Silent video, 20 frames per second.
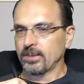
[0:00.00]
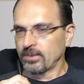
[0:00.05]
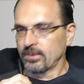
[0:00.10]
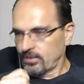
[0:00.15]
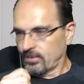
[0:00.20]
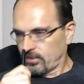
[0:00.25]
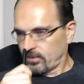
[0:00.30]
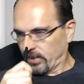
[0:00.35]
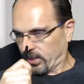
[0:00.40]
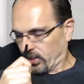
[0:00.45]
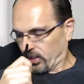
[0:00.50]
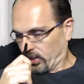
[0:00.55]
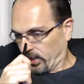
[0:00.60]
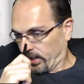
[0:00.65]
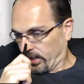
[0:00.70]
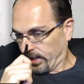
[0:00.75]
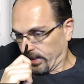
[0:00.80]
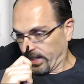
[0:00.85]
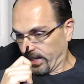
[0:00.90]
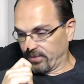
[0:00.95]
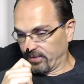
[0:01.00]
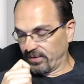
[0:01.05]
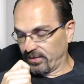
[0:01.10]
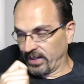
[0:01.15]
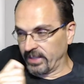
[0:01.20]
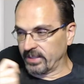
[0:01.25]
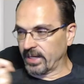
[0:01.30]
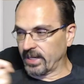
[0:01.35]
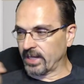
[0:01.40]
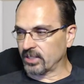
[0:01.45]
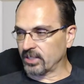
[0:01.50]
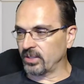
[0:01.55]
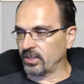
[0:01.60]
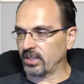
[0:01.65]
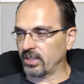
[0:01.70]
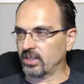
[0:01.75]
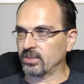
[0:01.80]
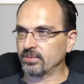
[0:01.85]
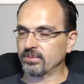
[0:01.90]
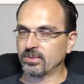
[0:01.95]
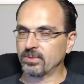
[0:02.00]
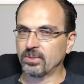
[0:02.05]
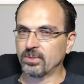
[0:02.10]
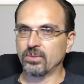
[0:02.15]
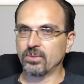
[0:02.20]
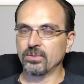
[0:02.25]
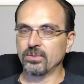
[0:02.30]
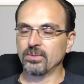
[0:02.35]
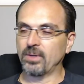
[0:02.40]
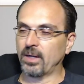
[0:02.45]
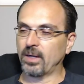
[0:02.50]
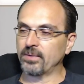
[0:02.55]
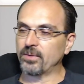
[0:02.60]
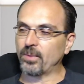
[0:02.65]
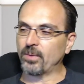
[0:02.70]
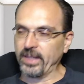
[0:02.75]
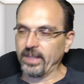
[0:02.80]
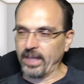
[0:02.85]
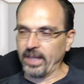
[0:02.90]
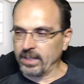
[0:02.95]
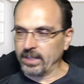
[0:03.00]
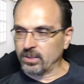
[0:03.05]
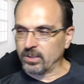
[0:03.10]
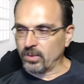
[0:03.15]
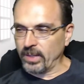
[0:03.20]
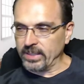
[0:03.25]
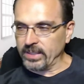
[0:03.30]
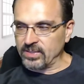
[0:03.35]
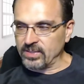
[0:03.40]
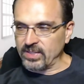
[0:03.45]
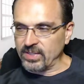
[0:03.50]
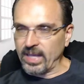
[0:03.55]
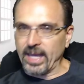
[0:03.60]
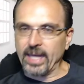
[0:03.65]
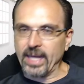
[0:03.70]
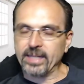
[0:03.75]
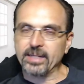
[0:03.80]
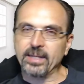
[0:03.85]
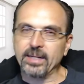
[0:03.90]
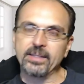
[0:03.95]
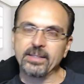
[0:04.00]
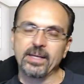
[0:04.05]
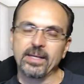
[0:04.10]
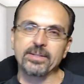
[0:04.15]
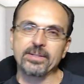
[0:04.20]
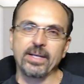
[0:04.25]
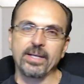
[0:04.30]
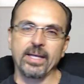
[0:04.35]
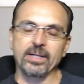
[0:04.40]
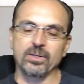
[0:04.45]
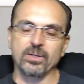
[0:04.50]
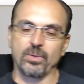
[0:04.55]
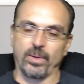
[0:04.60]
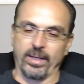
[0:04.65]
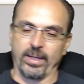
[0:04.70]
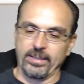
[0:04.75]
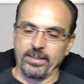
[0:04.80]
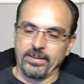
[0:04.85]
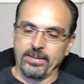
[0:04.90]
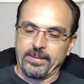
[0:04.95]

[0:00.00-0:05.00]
which I find actually, on the one hand, quite sad, and on the other hand, quite